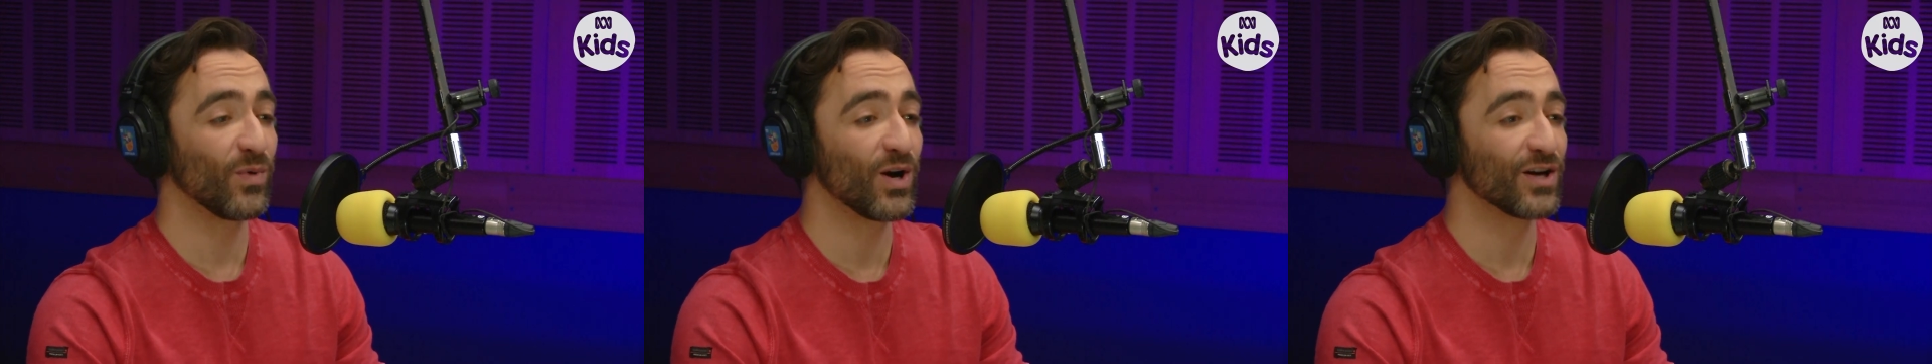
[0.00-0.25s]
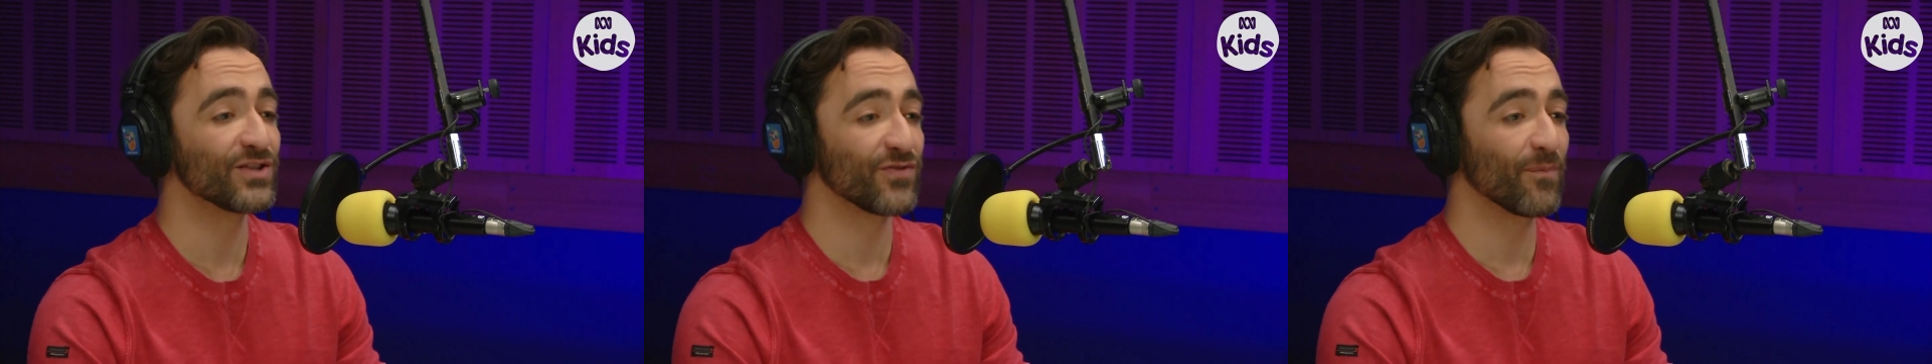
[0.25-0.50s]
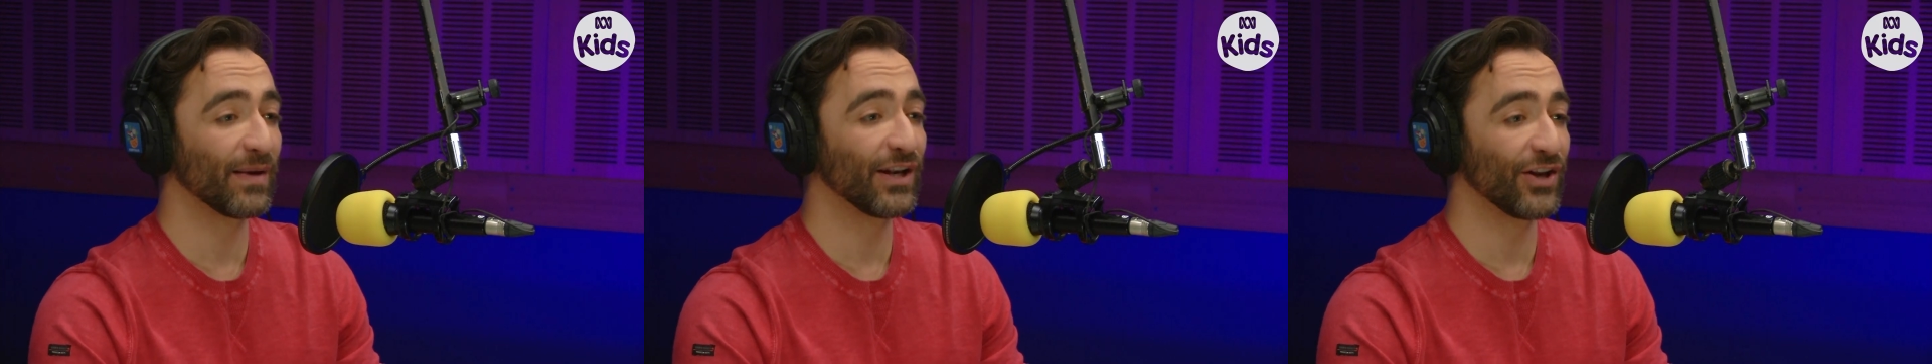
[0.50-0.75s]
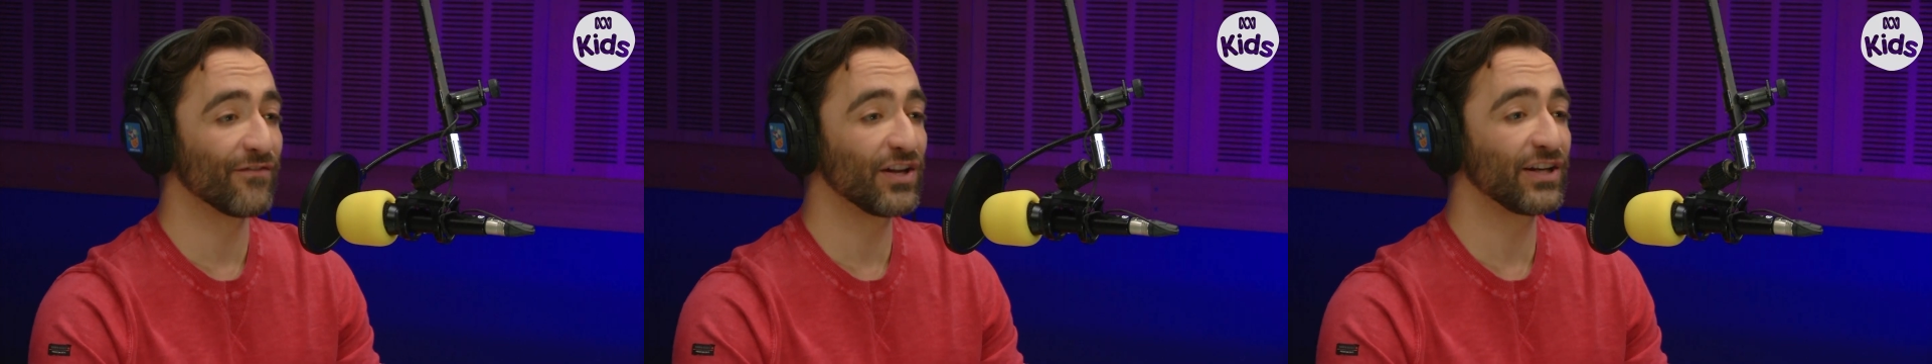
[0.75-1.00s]
words from a
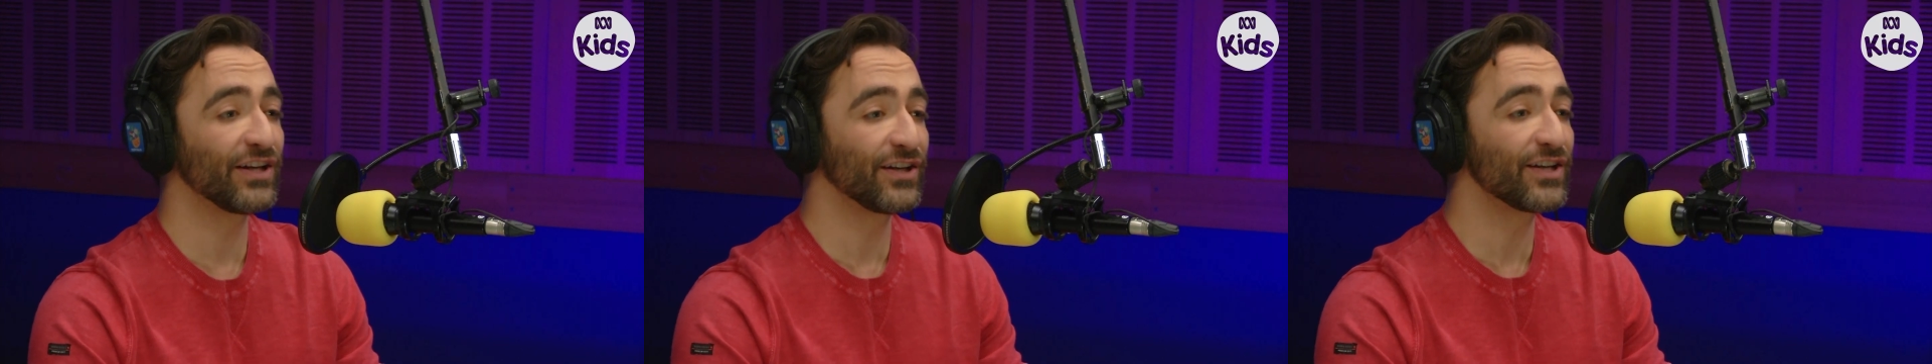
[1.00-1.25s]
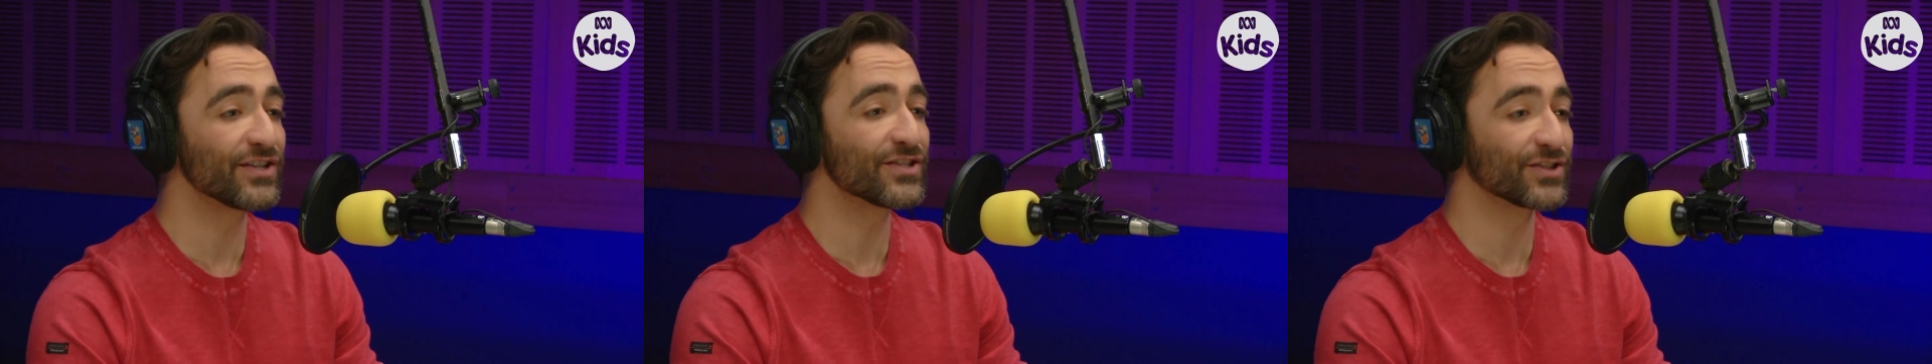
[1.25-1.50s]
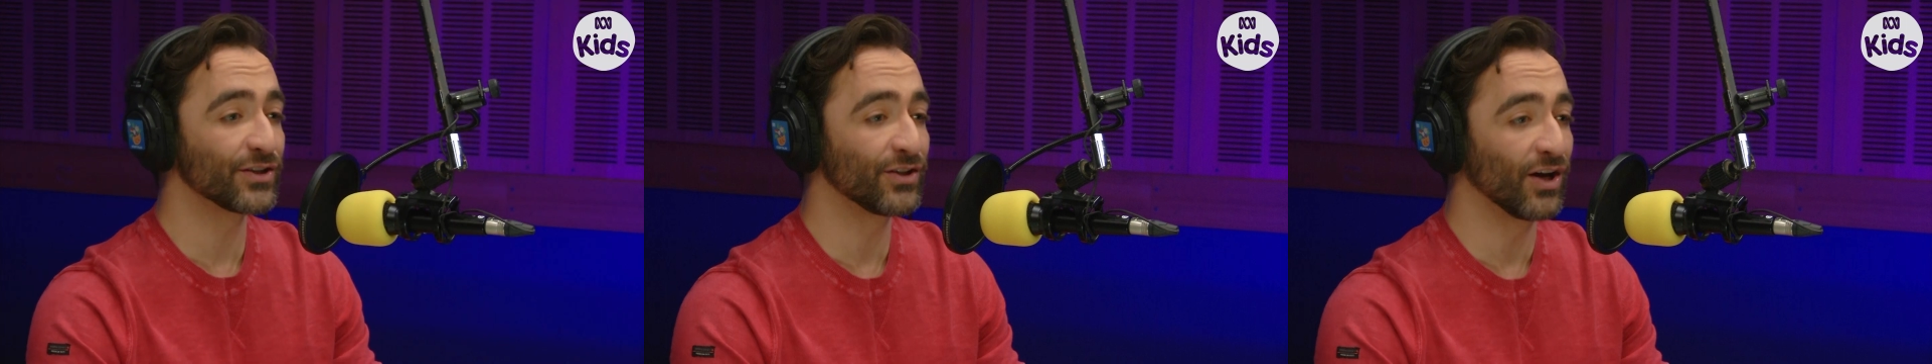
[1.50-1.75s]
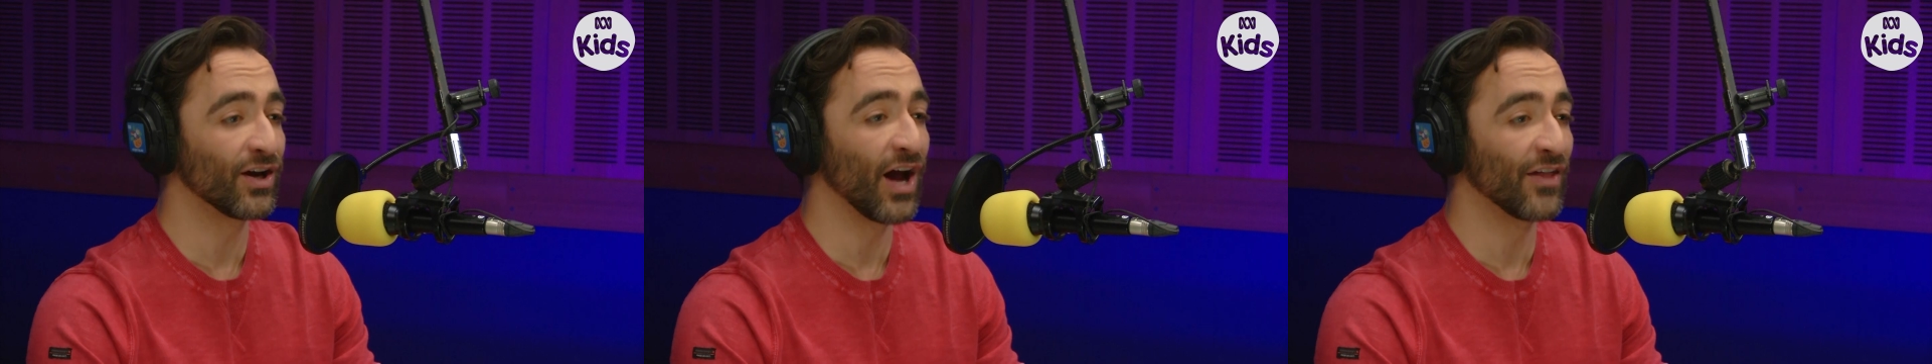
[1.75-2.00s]
lovely
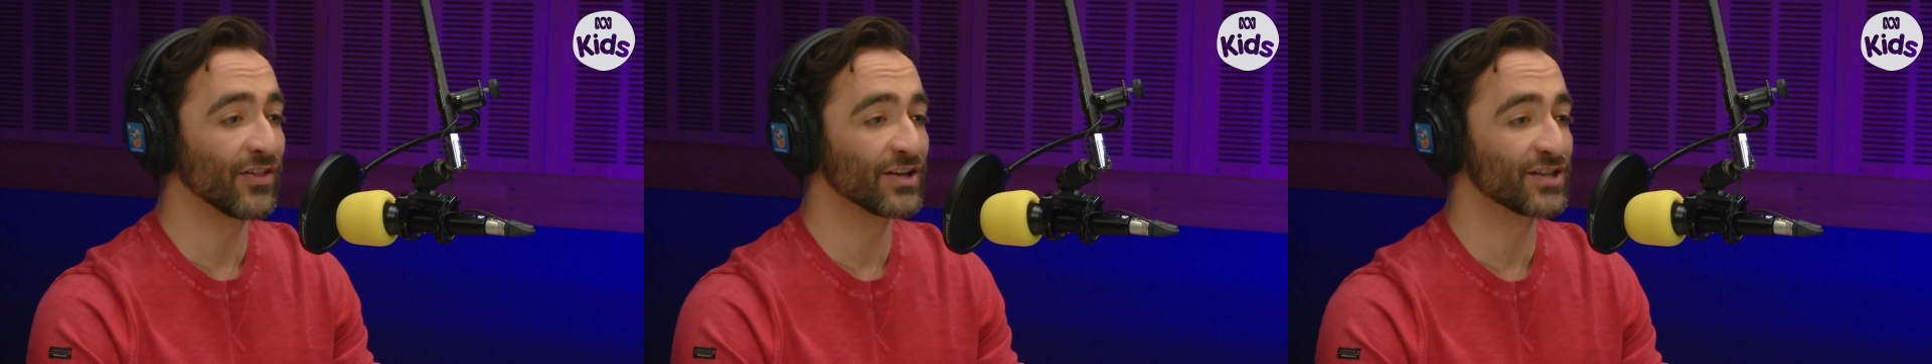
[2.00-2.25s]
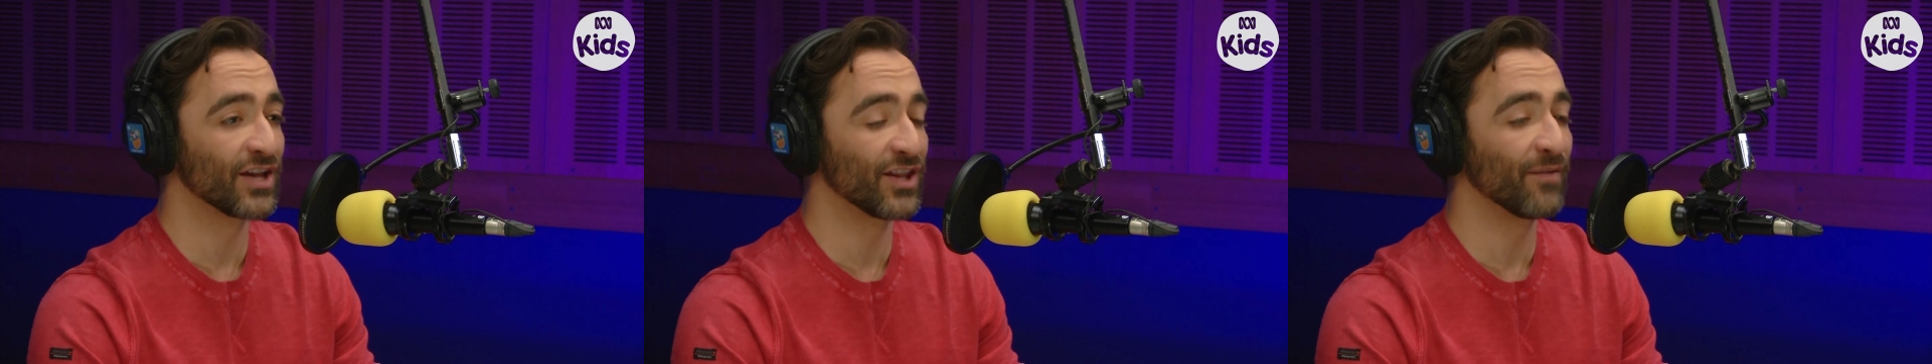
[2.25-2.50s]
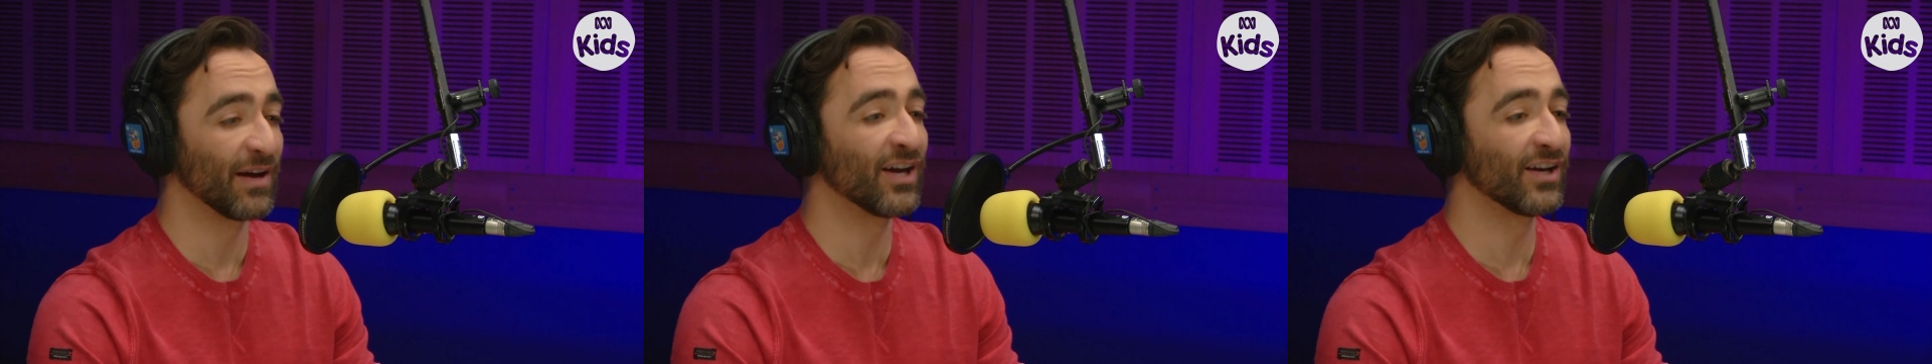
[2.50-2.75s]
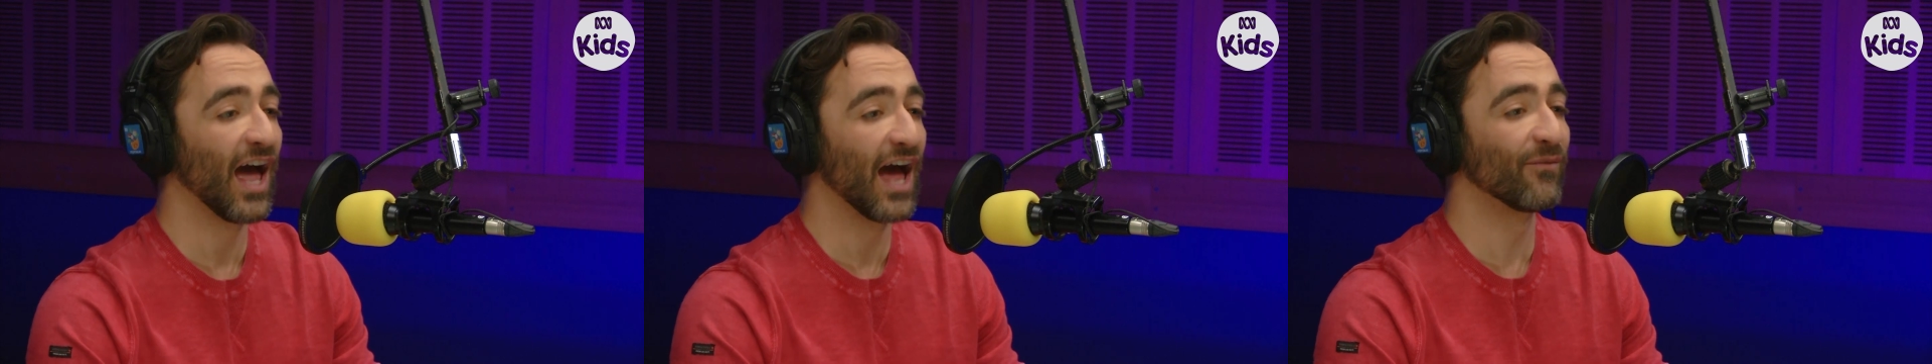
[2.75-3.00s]
listener, and they send them in,